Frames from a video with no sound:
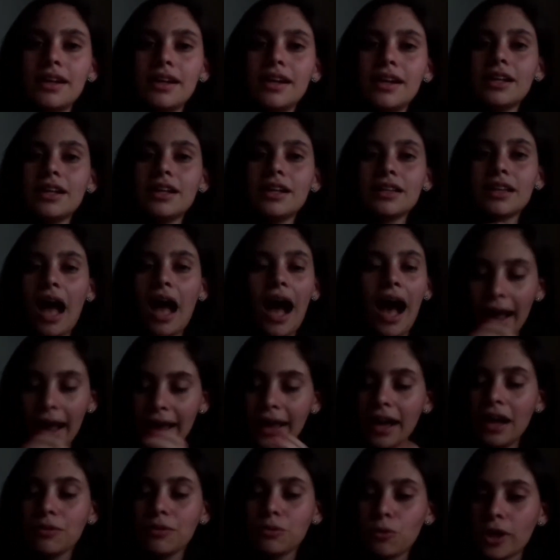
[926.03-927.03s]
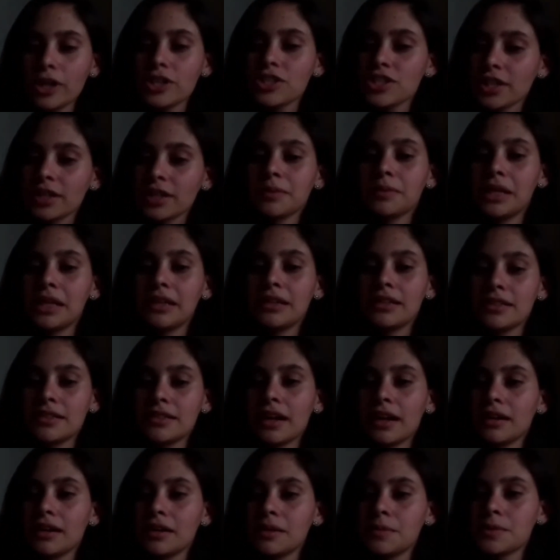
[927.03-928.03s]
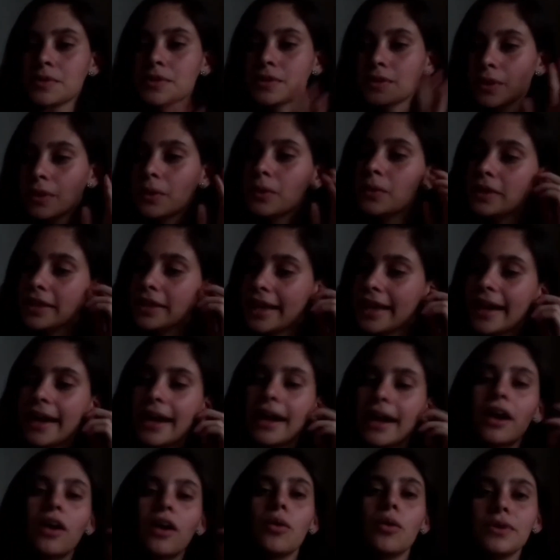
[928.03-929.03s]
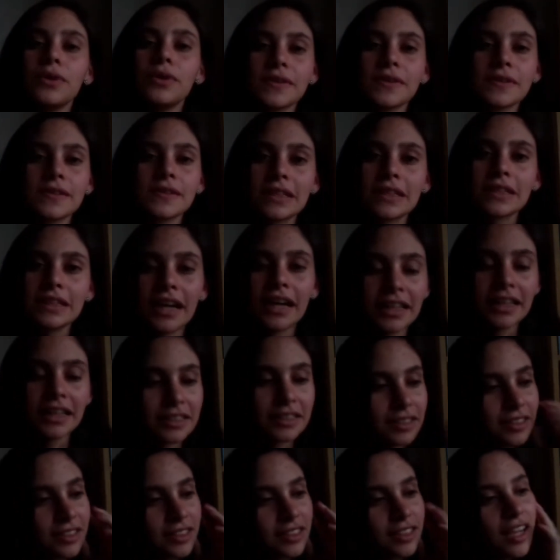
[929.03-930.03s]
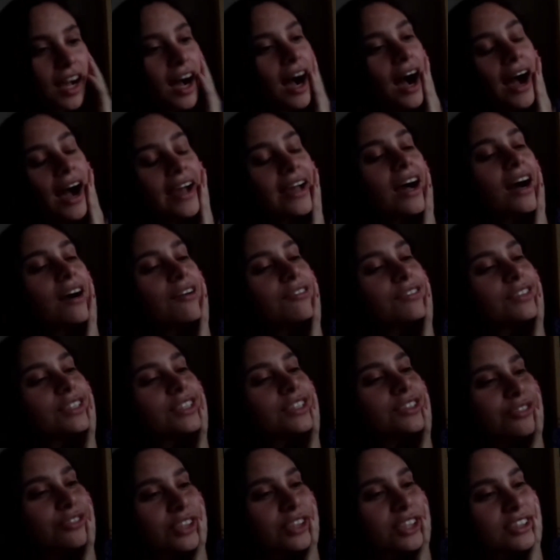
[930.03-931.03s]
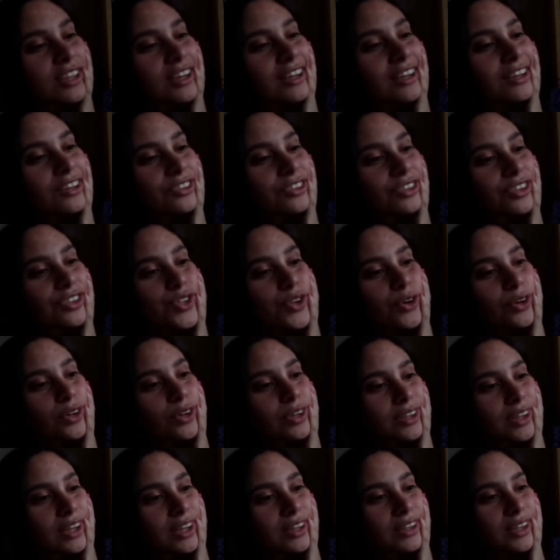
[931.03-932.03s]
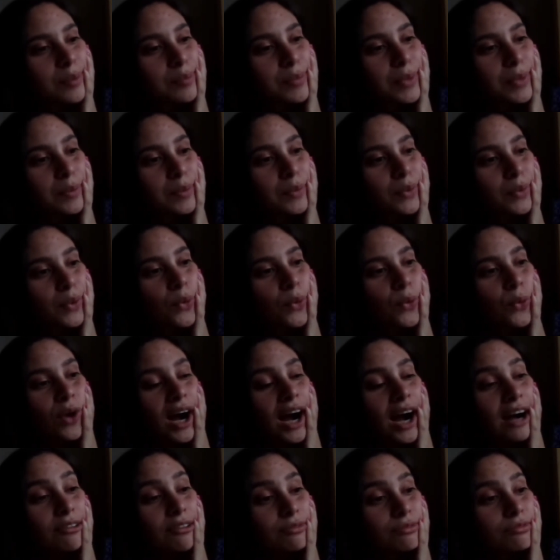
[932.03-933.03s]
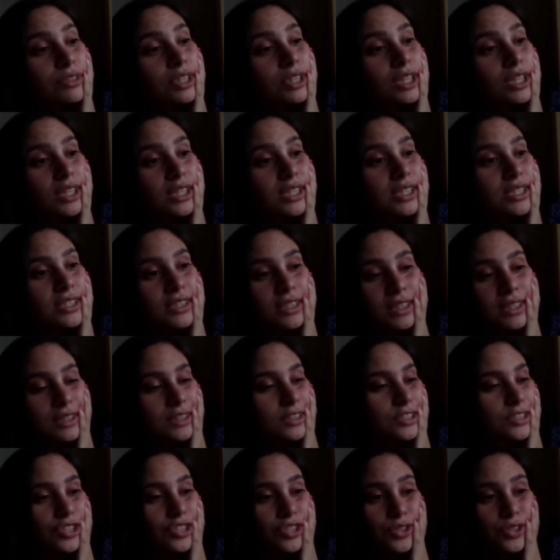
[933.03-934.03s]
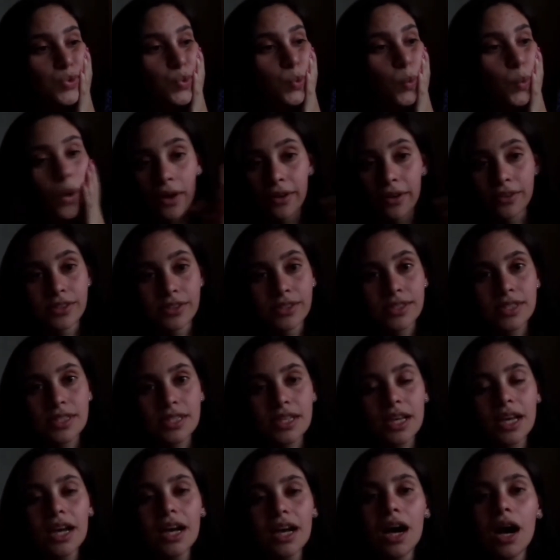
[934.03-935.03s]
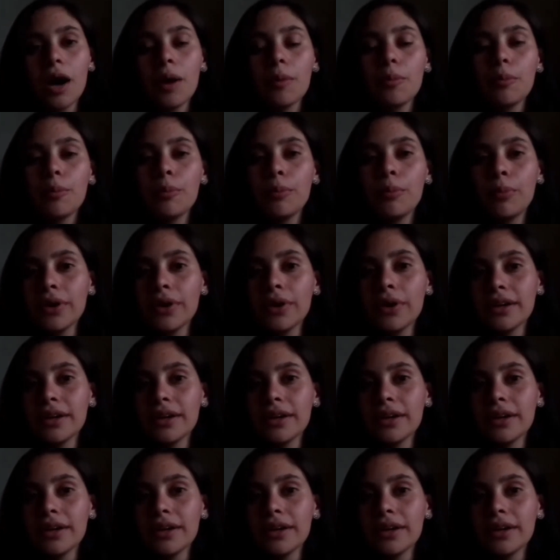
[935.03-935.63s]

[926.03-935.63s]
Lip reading: I have watched it a million times, so yeah, obviously I have a different take on the story than the people who have seen it just once. But